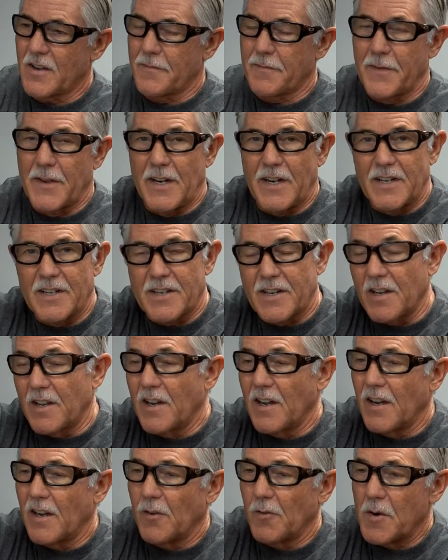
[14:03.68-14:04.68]
a finished
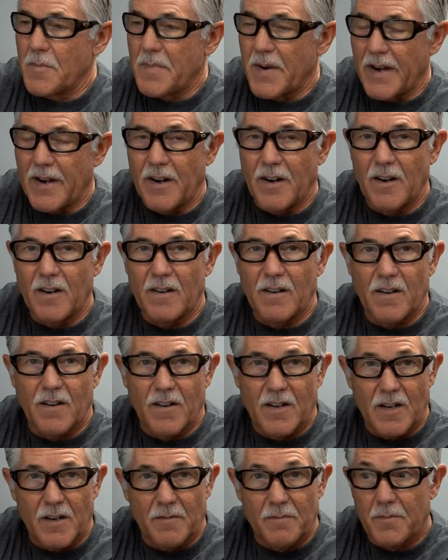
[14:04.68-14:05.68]
repair
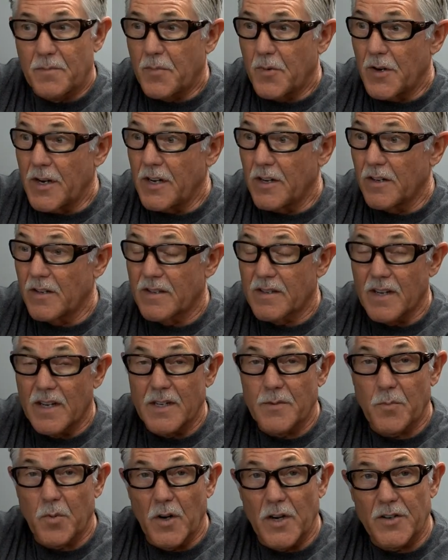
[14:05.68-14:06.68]
on a pretty good
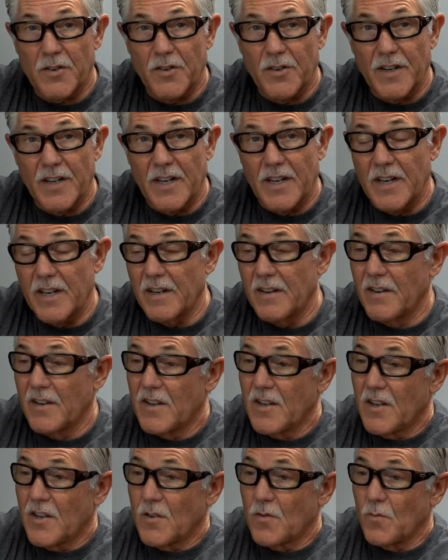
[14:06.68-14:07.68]
sized pressure dent,
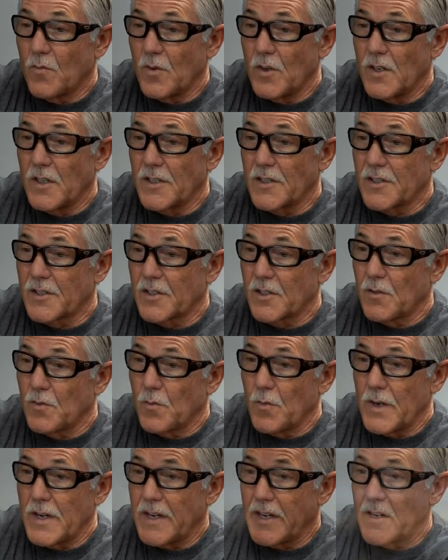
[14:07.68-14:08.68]
which
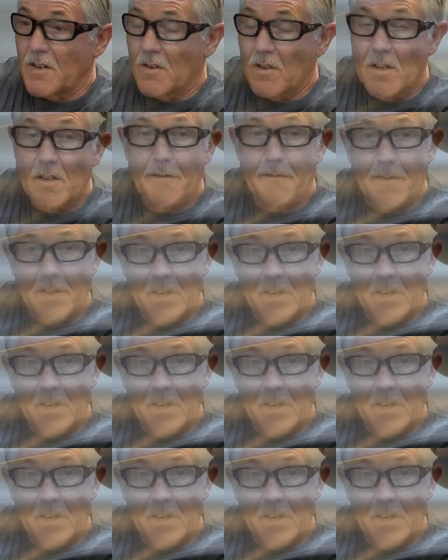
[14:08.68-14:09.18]
we could have